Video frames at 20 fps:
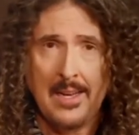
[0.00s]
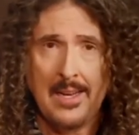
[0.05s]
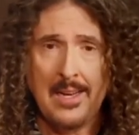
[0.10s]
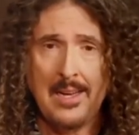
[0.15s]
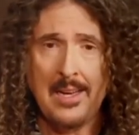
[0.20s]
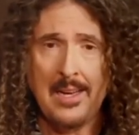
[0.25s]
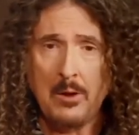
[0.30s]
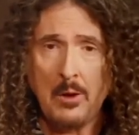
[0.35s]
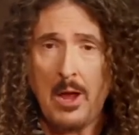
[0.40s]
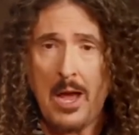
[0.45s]

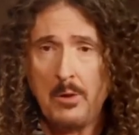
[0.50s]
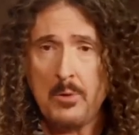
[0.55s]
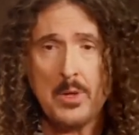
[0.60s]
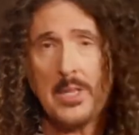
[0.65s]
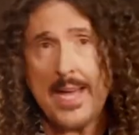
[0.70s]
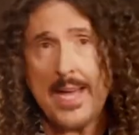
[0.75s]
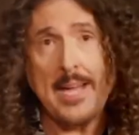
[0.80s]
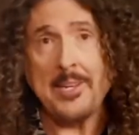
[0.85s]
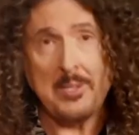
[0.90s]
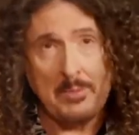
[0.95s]
I, I
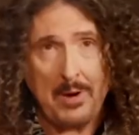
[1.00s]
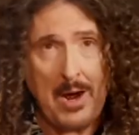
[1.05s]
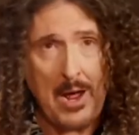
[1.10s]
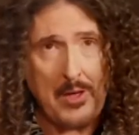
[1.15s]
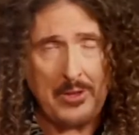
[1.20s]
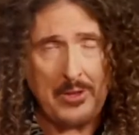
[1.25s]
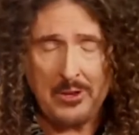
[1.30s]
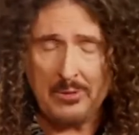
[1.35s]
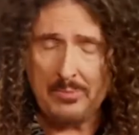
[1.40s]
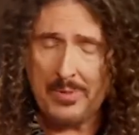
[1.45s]
really hate to
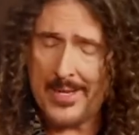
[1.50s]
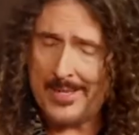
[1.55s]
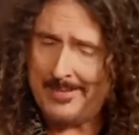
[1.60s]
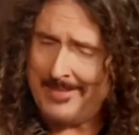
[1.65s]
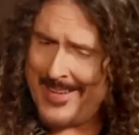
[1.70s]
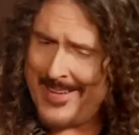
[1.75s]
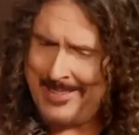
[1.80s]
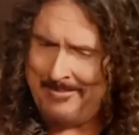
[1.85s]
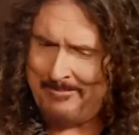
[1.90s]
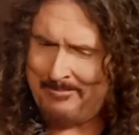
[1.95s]
bother you,
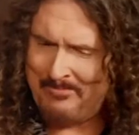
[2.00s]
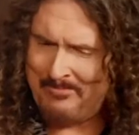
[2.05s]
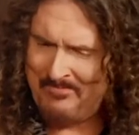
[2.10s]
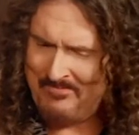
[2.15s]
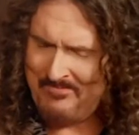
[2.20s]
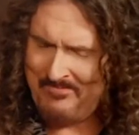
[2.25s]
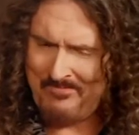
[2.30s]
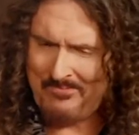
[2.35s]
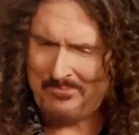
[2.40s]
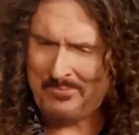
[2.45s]
but um,
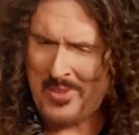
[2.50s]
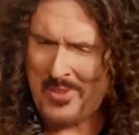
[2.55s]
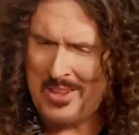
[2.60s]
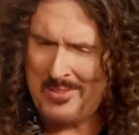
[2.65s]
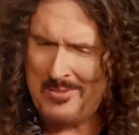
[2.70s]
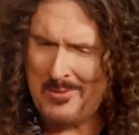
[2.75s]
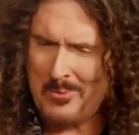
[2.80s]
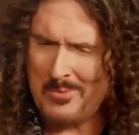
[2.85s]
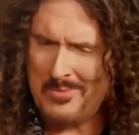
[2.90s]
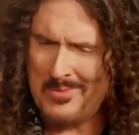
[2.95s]

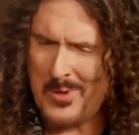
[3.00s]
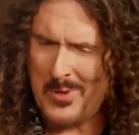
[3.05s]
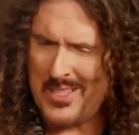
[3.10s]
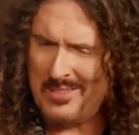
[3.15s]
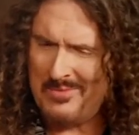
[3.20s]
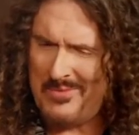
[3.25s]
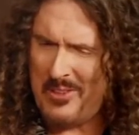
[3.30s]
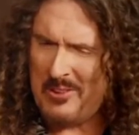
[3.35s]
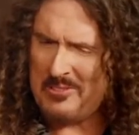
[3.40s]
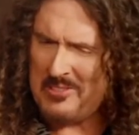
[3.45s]

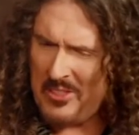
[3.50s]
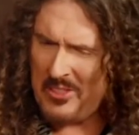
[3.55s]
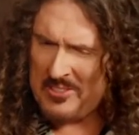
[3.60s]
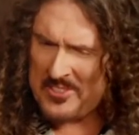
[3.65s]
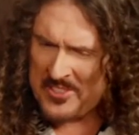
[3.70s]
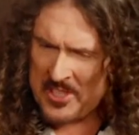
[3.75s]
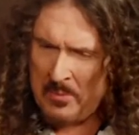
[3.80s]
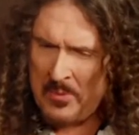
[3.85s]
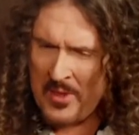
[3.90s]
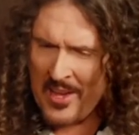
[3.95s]
well, there,
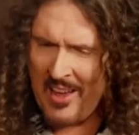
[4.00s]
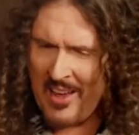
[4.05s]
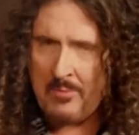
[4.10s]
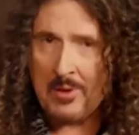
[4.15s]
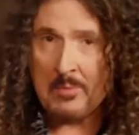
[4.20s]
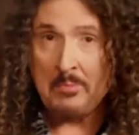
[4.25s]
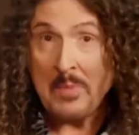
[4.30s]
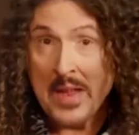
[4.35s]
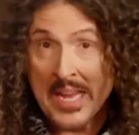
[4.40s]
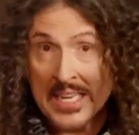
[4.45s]
there's something
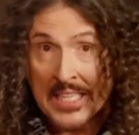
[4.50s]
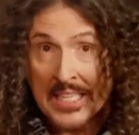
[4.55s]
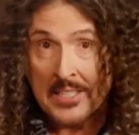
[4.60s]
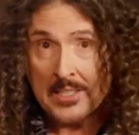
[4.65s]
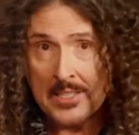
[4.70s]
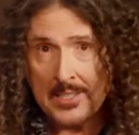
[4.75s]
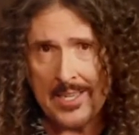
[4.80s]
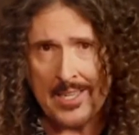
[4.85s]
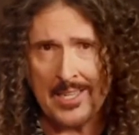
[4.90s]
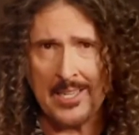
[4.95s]
I've been
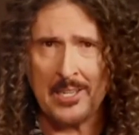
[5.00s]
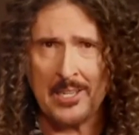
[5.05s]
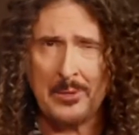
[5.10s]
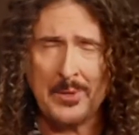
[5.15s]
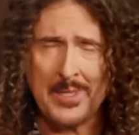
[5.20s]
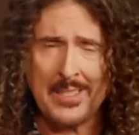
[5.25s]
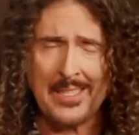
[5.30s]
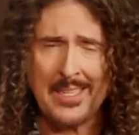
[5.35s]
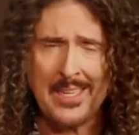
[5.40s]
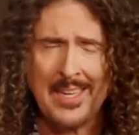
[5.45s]
meaning to tell
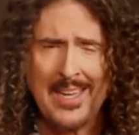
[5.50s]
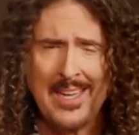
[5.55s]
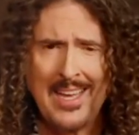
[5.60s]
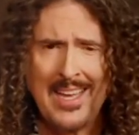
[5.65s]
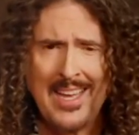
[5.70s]
you, and